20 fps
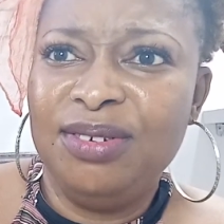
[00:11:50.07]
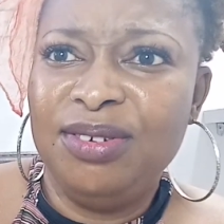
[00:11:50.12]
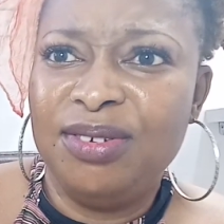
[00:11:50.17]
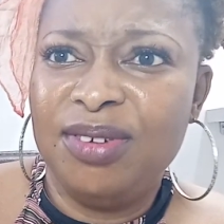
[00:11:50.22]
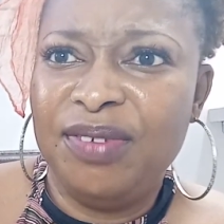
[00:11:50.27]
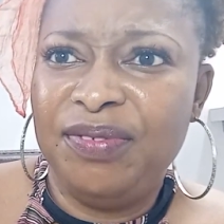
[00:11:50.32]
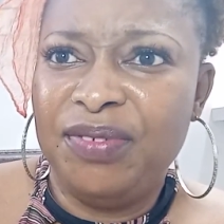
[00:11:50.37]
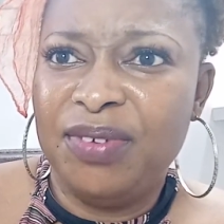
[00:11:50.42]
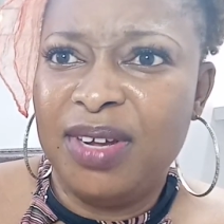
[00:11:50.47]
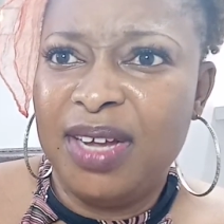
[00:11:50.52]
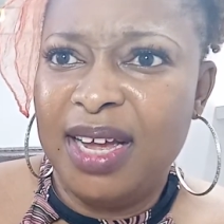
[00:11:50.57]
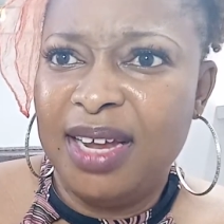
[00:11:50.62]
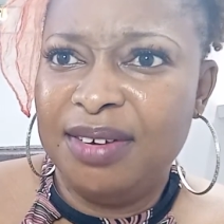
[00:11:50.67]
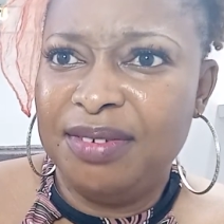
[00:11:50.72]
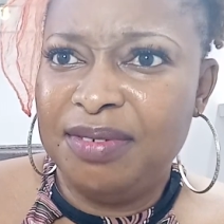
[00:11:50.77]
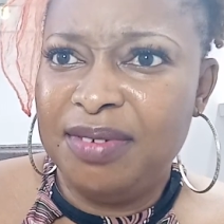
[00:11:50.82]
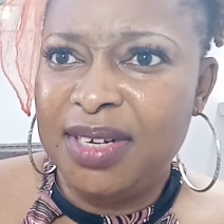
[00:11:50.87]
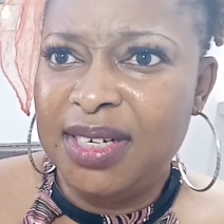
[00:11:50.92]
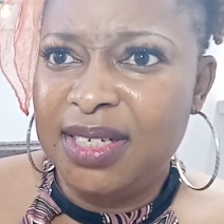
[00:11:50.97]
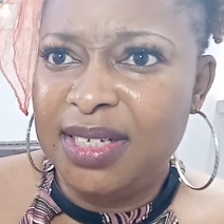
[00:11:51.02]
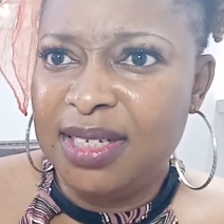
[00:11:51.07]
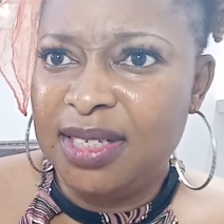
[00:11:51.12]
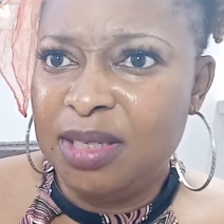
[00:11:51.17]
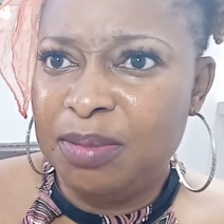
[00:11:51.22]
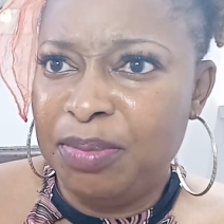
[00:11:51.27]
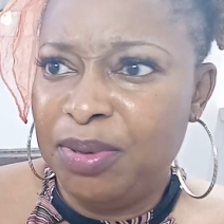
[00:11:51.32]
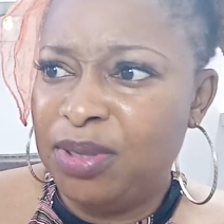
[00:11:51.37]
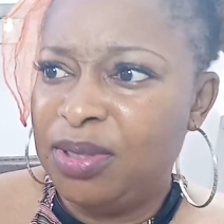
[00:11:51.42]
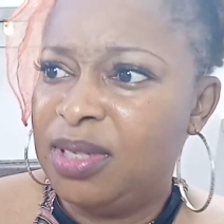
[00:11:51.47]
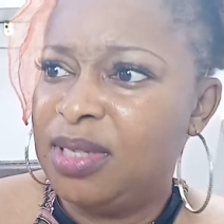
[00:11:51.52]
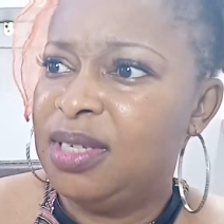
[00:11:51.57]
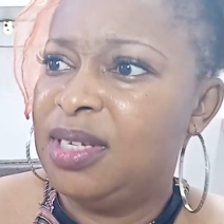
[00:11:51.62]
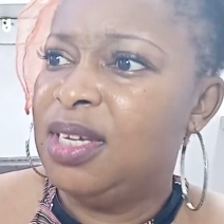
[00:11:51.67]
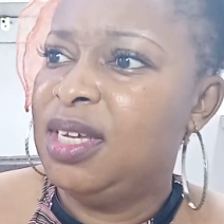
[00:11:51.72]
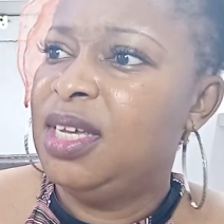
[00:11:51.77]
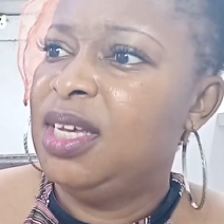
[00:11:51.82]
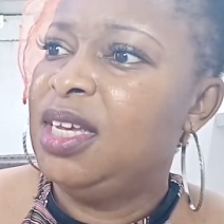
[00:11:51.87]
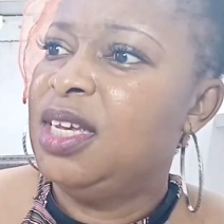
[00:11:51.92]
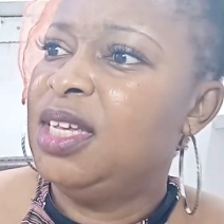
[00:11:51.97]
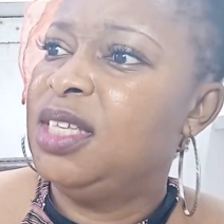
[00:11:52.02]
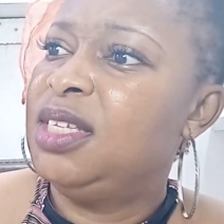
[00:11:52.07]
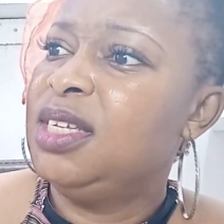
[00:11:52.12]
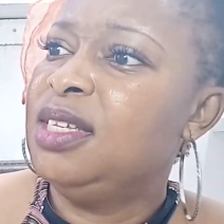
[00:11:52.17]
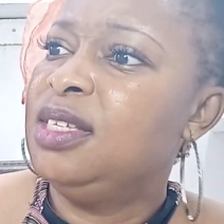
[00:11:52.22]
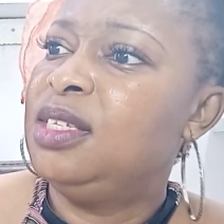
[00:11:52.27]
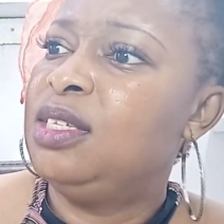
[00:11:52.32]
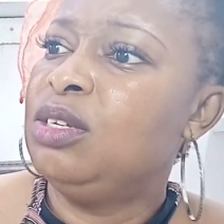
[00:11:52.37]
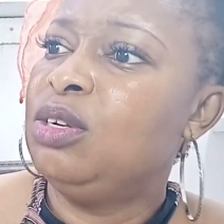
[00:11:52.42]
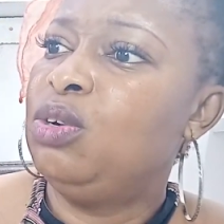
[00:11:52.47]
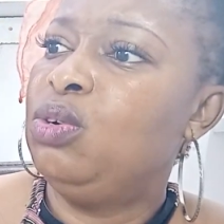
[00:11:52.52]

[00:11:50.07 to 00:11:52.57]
if you can read it, but it is